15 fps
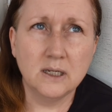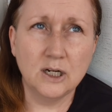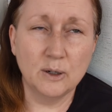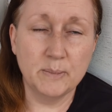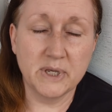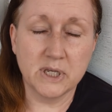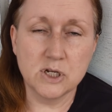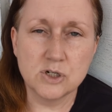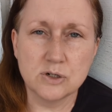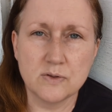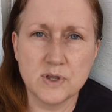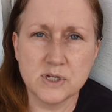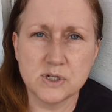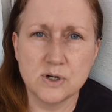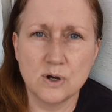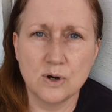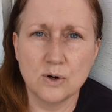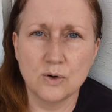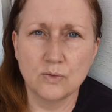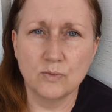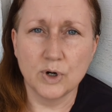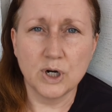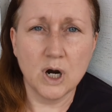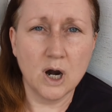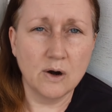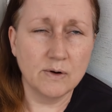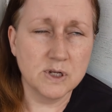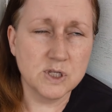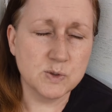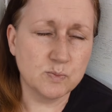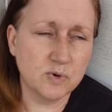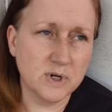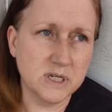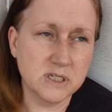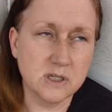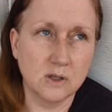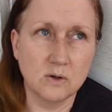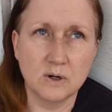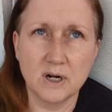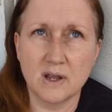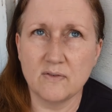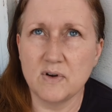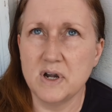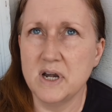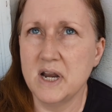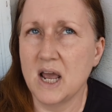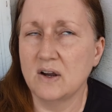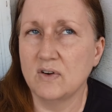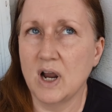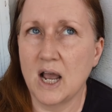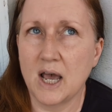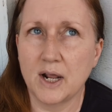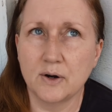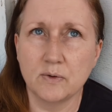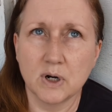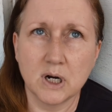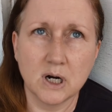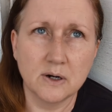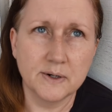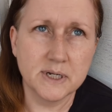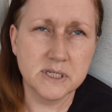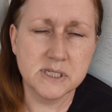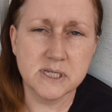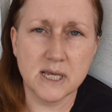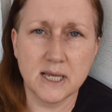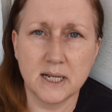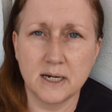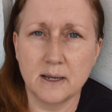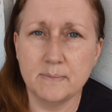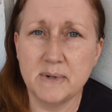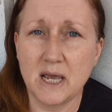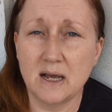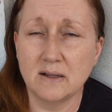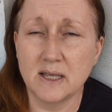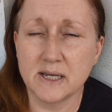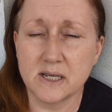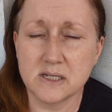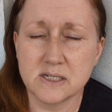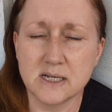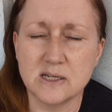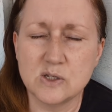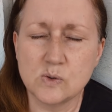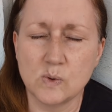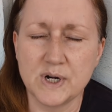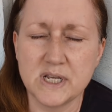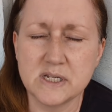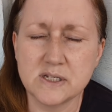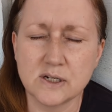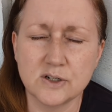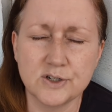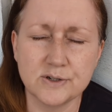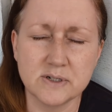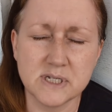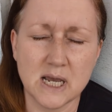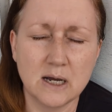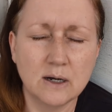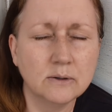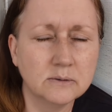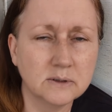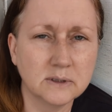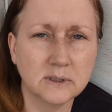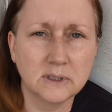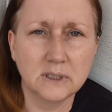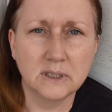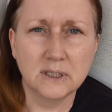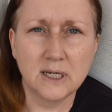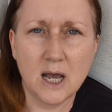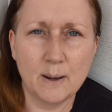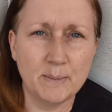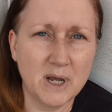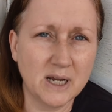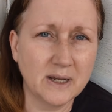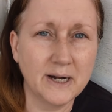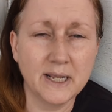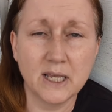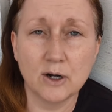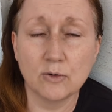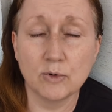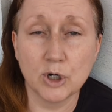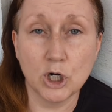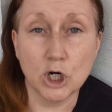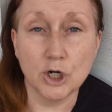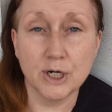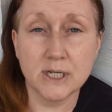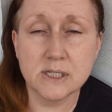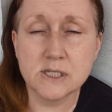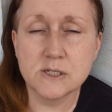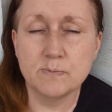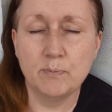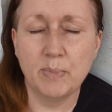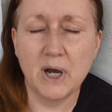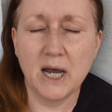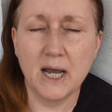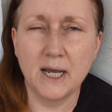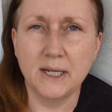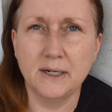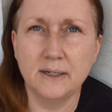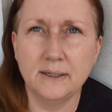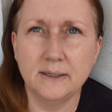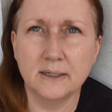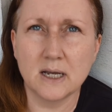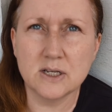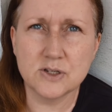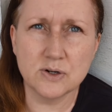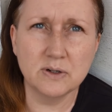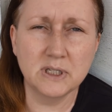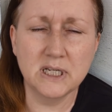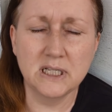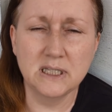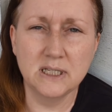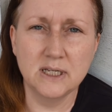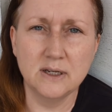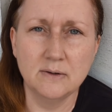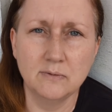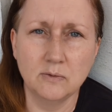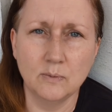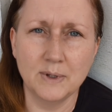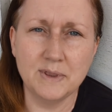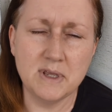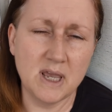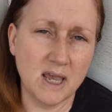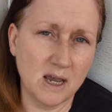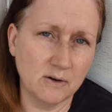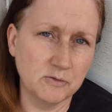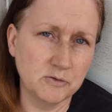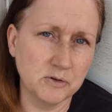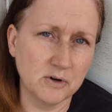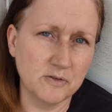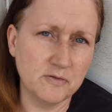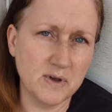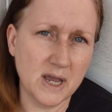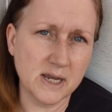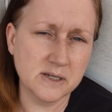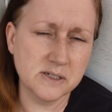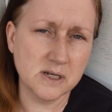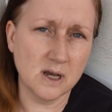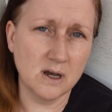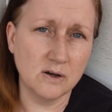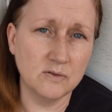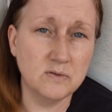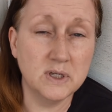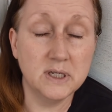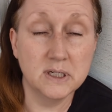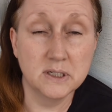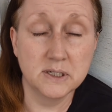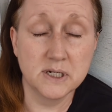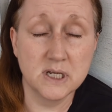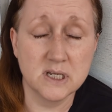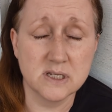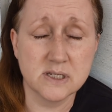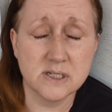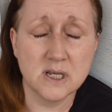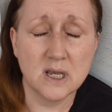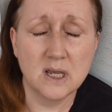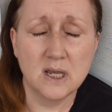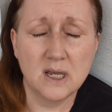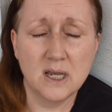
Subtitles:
making sure there's no recurrence. Praise the Lord, I've never had a recurrence. And I'm now, like I say, 26 years out. I'm not going to get a recurrence, but I certainly live with the after effects of the illness